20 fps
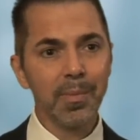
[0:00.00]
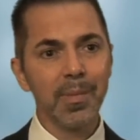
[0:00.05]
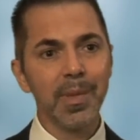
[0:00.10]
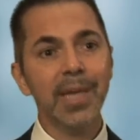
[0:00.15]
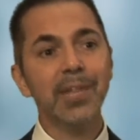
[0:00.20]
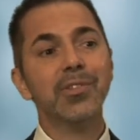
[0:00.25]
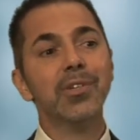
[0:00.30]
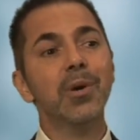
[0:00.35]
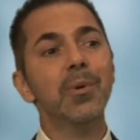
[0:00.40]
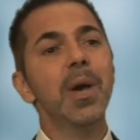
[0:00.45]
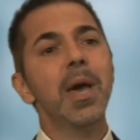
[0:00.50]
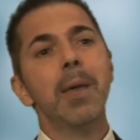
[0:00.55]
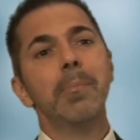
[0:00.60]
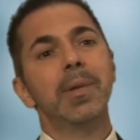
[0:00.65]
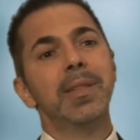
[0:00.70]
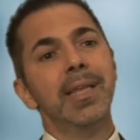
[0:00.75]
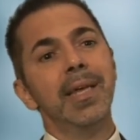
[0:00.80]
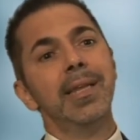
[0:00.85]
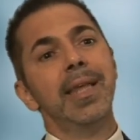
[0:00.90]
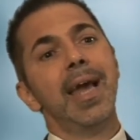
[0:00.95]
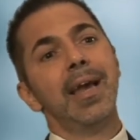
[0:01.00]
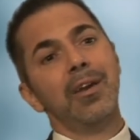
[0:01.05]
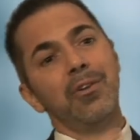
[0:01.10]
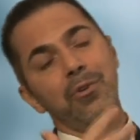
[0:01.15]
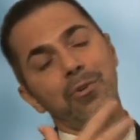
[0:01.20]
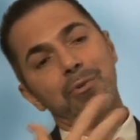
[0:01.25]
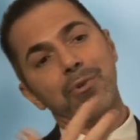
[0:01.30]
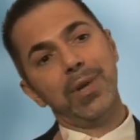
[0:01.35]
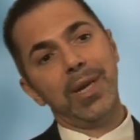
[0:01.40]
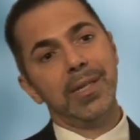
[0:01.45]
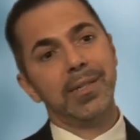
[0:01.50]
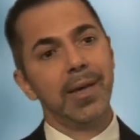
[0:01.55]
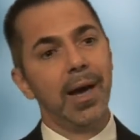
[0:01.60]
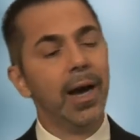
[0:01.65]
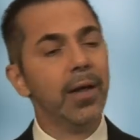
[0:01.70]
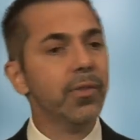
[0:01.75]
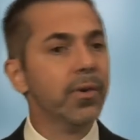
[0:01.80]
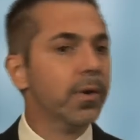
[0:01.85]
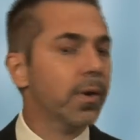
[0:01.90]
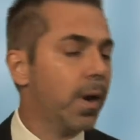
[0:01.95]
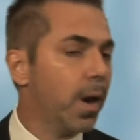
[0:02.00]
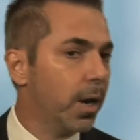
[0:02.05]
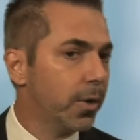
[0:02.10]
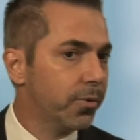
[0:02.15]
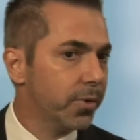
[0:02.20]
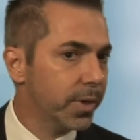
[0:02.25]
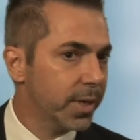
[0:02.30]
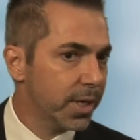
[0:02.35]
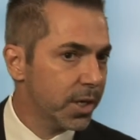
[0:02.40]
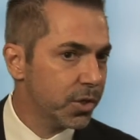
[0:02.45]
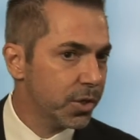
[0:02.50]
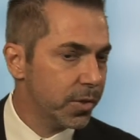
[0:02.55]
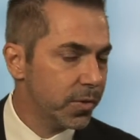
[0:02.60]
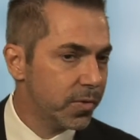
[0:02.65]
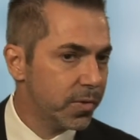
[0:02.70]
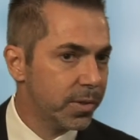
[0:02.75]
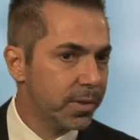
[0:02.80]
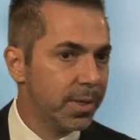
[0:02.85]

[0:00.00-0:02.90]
And so, but then that creates other contradictions